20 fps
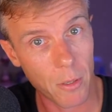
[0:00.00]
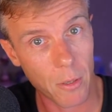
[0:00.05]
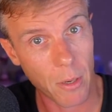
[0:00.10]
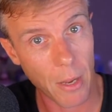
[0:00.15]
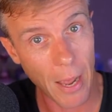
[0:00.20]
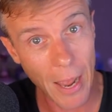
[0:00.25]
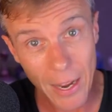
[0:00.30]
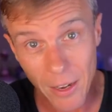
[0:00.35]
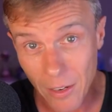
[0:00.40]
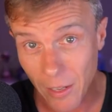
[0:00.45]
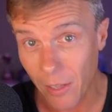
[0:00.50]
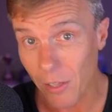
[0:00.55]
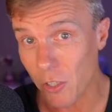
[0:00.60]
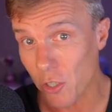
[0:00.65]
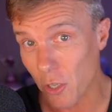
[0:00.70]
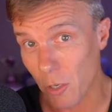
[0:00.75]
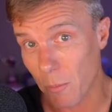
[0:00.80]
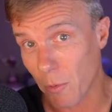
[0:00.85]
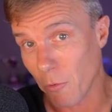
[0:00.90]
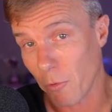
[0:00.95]
and
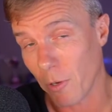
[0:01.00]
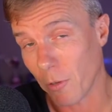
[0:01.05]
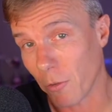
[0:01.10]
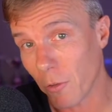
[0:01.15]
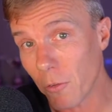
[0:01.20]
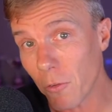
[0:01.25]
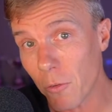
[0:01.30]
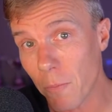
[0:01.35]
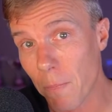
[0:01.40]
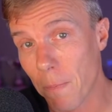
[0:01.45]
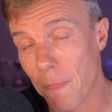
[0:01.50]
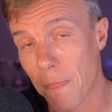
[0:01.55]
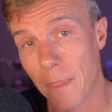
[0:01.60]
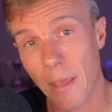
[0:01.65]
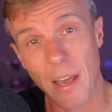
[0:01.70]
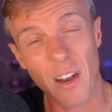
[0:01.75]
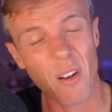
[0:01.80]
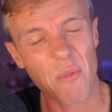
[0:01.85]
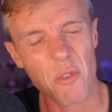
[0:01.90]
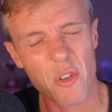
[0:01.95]
illegitimate reasons,
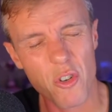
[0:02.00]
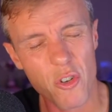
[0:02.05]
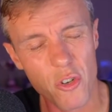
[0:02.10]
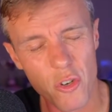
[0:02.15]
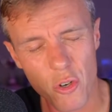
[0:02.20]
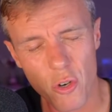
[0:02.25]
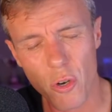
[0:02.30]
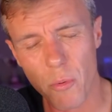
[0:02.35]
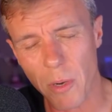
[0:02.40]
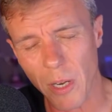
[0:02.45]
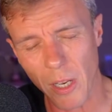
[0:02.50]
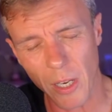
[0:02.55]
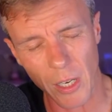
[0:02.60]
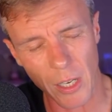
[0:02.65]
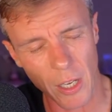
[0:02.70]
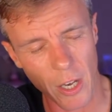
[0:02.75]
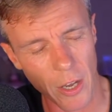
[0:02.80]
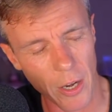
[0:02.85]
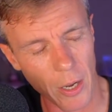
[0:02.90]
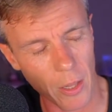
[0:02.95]
and I'm sure we're going to
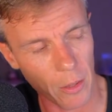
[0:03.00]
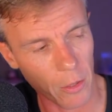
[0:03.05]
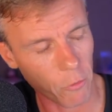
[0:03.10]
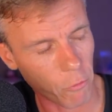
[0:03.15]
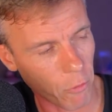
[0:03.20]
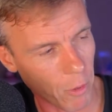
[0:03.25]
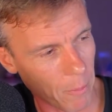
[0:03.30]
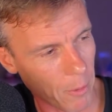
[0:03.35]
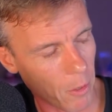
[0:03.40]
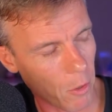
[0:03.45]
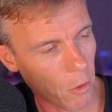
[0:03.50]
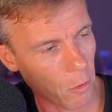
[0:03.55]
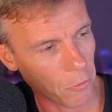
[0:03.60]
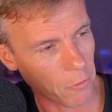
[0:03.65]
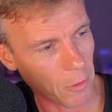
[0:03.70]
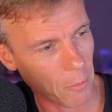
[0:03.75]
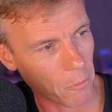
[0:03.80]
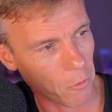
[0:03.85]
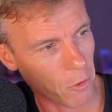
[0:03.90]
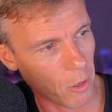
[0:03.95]
go down this rabbit hole
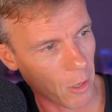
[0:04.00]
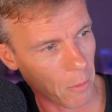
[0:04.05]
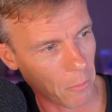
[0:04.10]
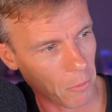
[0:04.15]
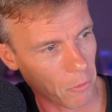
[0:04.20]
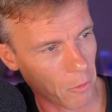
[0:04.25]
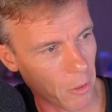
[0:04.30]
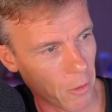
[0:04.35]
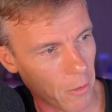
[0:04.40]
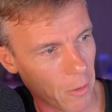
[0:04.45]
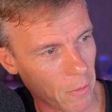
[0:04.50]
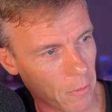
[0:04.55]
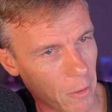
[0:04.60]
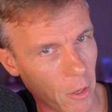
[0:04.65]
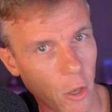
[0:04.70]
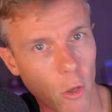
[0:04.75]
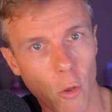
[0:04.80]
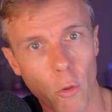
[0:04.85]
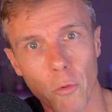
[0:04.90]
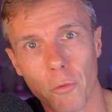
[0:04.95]
sometime as well, that the
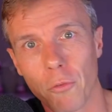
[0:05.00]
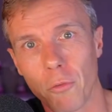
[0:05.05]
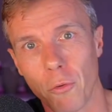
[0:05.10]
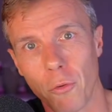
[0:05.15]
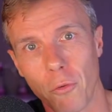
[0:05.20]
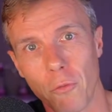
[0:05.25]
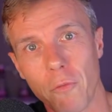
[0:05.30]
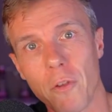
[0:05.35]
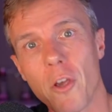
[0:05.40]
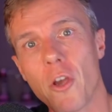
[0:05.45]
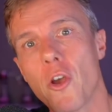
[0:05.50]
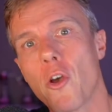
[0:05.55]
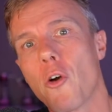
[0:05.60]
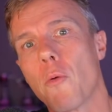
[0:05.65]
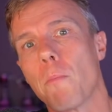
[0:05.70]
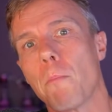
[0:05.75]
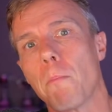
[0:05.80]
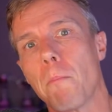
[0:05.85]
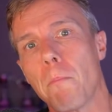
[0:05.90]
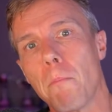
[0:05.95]
whole sort of
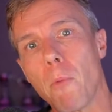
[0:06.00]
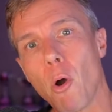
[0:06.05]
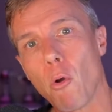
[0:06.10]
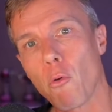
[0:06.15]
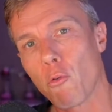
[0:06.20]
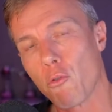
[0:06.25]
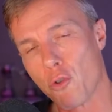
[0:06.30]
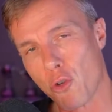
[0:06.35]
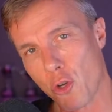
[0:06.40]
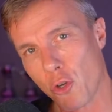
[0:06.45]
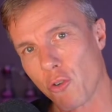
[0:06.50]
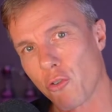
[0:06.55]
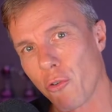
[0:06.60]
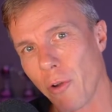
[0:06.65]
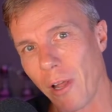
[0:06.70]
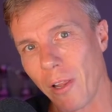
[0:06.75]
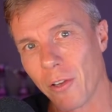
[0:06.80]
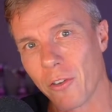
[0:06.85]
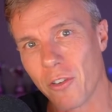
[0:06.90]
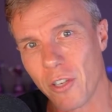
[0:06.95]
moral
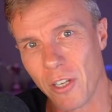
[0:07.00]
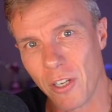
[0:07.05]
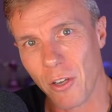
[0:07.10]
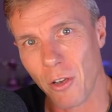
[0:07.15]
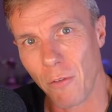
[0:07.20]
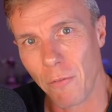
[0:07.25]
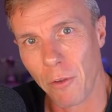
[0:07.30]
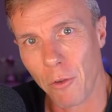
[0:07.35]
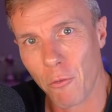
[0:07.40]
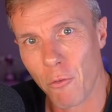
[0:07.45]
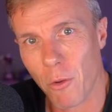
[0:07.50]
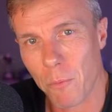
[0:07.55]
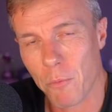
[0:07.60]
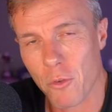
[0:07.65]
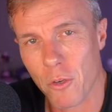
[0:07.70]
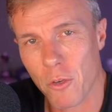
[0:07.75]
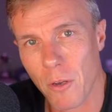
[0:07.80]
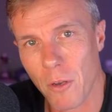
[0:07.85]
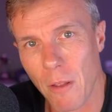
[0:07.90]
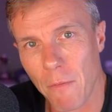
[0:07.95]
neutrality of
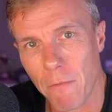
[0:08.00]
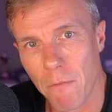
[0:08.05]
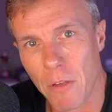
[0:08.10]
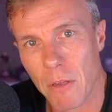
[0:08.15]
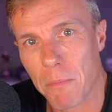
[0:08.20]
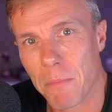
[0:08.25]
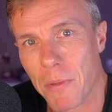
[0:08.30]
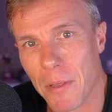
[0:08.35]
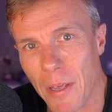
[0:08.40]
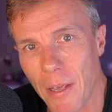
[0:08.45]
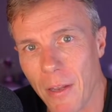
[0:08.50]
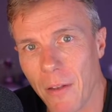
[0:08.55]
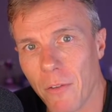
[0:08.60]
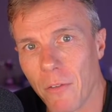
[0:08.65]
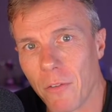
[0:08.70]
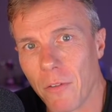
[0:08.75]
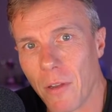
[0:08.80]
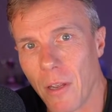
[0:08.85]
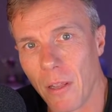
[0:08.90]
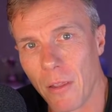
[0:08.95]
encryption and
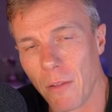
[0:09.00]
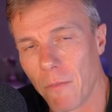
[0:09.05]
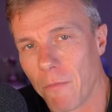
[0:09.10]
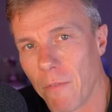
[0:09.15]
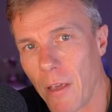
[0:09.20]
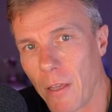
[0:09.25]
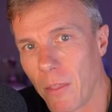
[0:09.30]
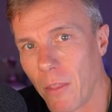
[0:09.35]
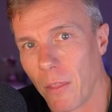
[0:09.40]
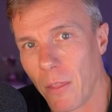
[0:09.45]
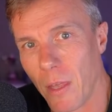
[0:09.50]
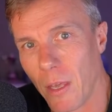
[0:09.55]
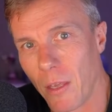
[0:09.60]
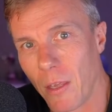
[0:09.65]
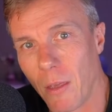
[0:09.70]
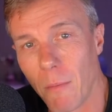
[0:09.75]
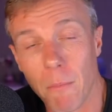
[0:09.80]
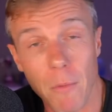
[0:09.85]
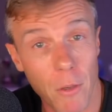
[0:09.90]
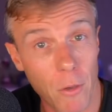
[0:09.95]
VPNs and the fact that they
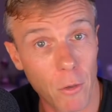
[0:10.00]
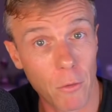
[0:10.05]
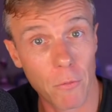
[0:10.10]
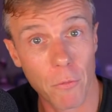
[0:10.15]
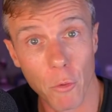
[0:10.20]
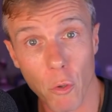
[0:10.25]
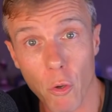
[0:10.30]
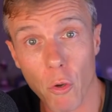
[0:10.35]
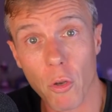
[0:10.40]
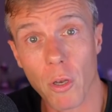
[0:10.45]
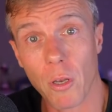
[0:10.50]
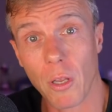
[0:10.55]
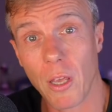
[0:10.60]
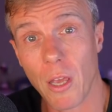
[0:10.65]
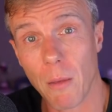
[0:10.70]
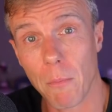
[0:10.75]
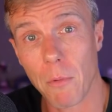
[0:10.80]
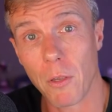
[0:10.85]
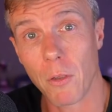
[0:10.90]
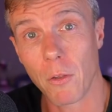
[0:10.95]
can be used for good and
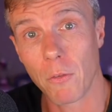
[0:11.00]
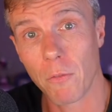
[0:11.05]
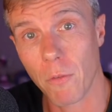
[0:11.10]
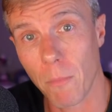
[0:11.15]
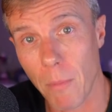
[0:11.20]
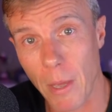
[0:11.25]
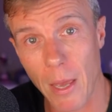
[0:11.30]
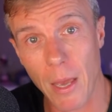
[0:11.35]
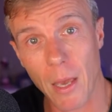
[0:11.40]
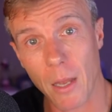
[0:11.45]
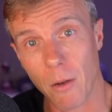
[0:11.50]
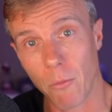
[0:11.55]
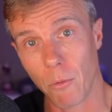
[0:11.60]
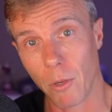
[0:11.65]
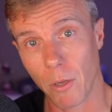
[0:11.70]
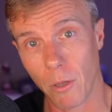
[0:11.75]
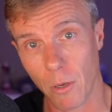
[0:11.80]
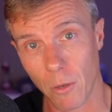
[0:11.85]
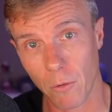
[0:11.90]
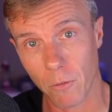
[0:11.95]
can be used for bad, and
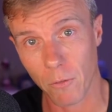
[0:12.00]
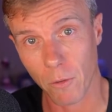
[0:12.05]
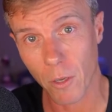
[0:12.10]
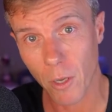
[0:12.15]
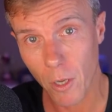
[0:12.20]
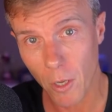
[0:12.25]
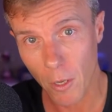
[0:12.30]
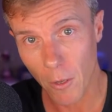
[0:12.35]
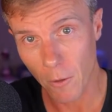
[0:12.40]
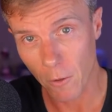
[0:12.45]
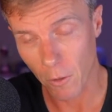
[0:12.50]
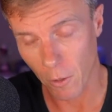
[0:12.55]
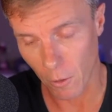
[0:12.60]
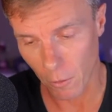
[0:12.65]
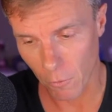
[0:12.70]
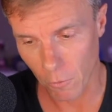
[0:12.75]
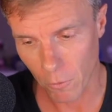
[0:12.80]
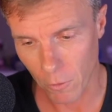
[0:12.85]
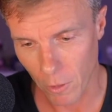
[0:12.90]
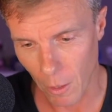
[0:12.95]
we got to, you
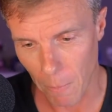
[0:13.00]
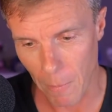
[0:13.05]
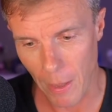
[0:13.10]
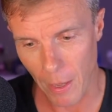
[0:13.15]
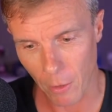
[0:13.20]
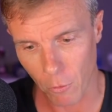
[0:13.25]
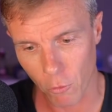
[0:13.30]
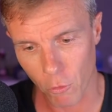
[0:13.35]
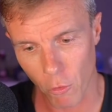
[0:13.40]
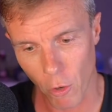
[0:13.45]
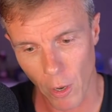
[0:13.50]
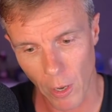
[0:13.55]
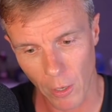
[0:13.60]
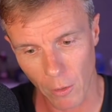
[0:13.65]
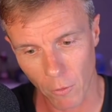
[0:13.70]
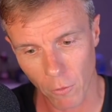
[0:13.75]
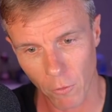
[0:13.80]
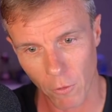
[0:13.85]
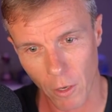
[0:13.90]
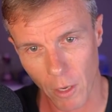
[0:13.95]
know, somehow try
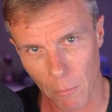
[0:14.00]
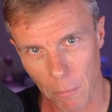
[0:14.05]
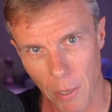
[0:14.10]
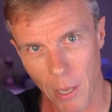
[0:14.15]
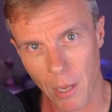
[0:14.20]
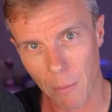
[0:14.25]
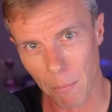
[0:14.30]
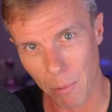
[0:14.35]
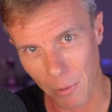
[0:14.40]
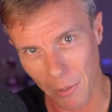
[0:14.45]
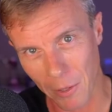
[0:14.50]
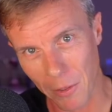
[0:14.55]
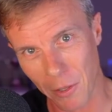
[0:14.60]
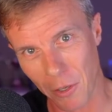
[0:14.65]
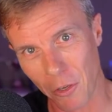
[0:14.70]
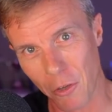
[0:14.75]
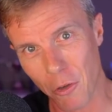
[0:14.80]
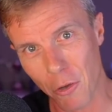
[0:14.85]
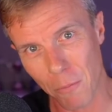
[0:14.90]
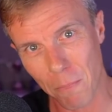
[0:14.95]
and steer people in the
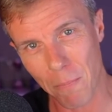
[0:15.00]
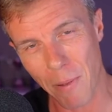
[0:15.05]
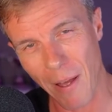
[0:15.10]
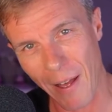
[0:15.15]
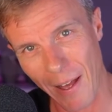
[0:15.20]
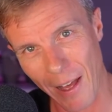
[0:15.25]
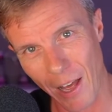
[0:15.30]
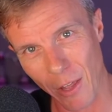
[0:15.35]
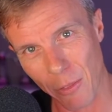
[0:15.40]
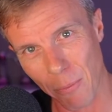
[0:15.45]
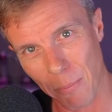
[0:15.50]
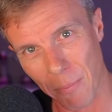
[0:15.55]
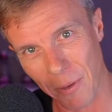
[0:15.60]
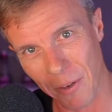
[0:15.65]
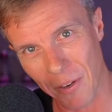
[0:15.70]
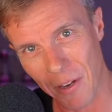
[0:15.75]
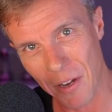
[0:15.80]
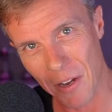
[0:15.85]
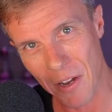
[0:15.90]
good path, but